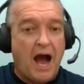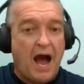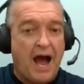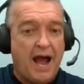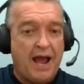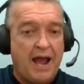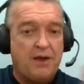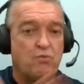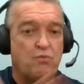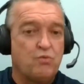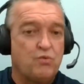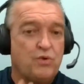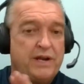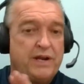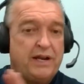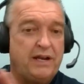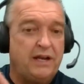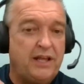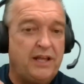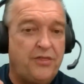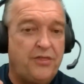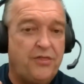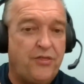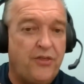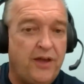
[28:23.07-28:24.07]
I
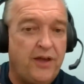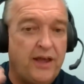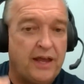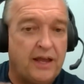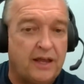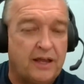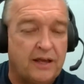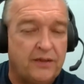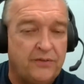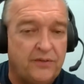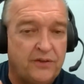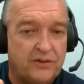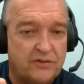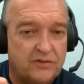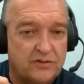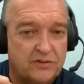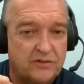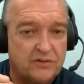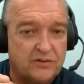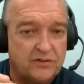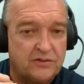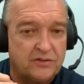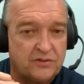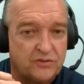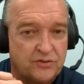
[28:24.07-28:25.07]
really think, and this
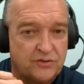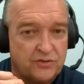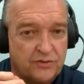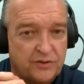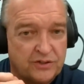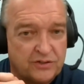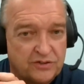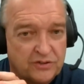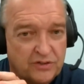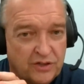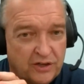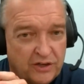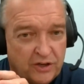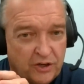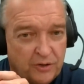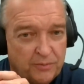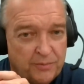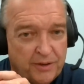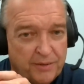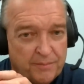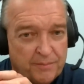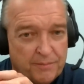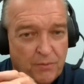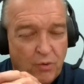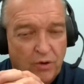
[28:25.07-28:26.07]
is a little
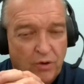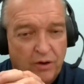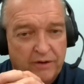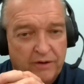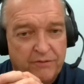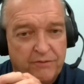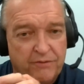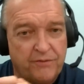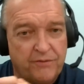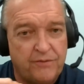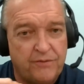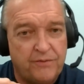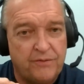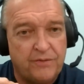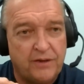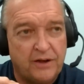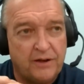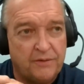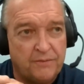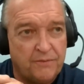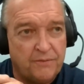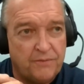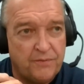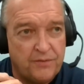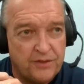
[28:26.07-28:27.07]
bit more
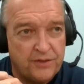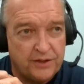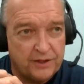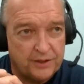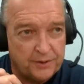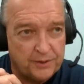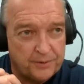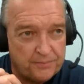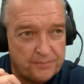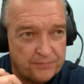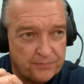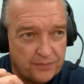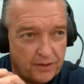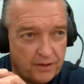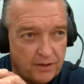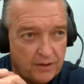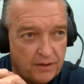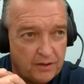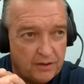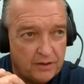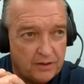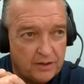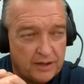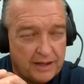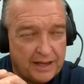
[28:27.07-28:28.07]
of the
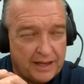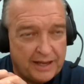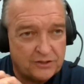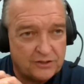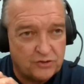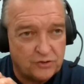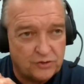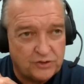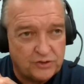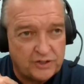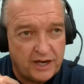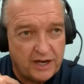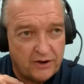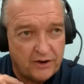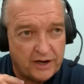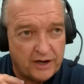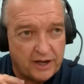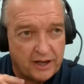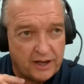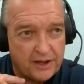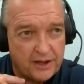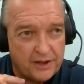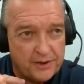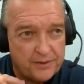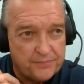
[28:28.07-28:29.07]

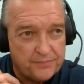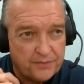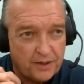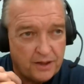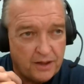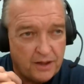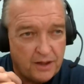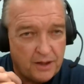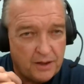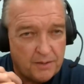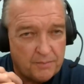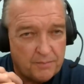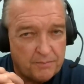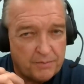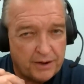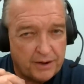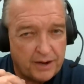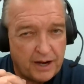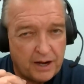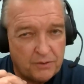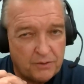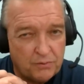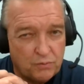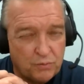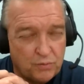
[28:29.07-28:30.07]
esoteric, but
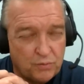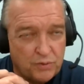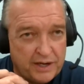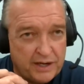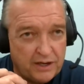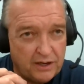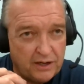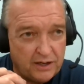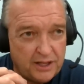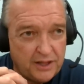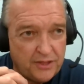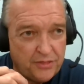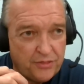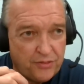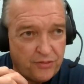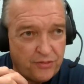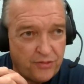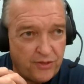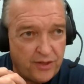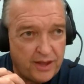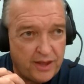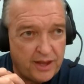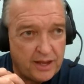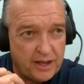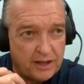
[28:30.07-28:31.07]
I really
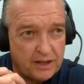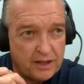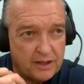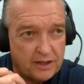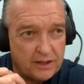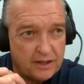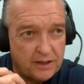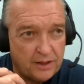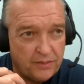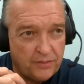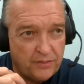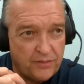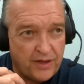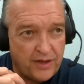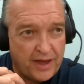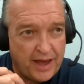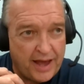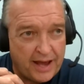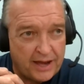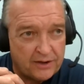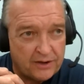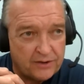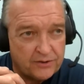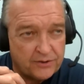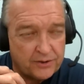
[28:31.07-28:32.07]
think
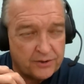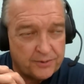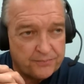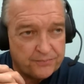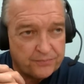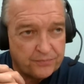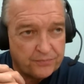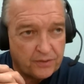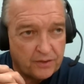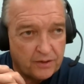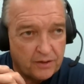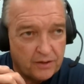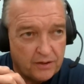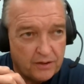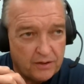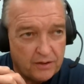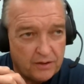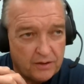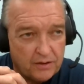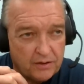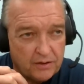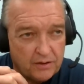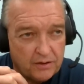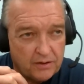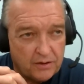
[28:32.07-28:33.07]
that
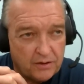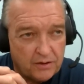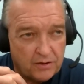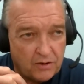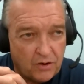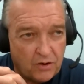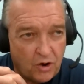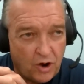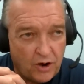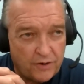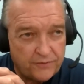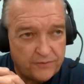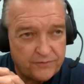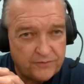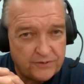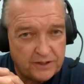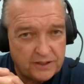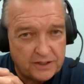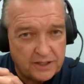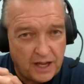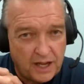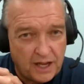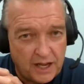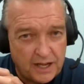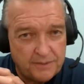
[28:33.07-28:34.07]

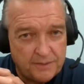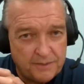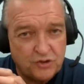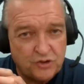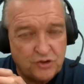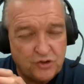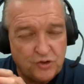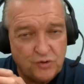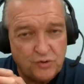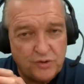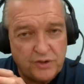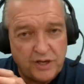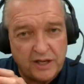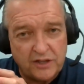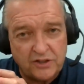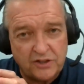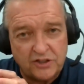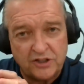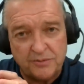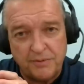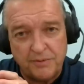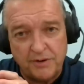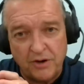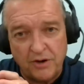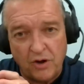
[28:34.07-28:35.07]
oftentimes New
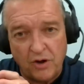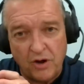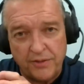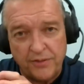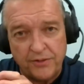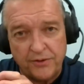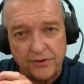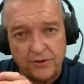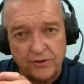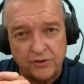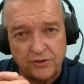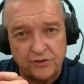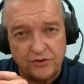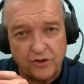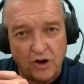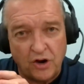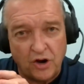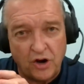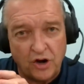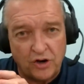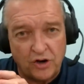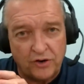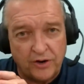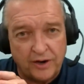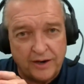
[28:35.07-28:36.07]
Testament authors
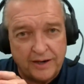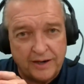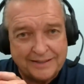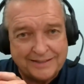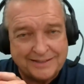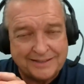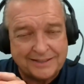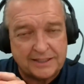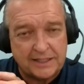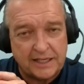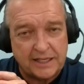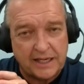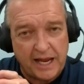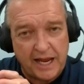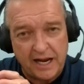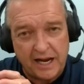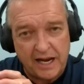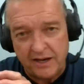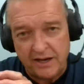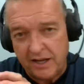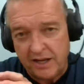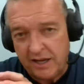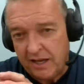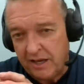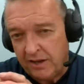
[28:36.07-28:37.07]
are
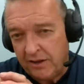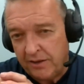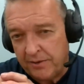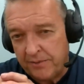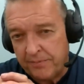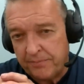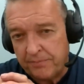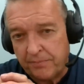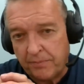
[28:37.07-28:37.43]
scanning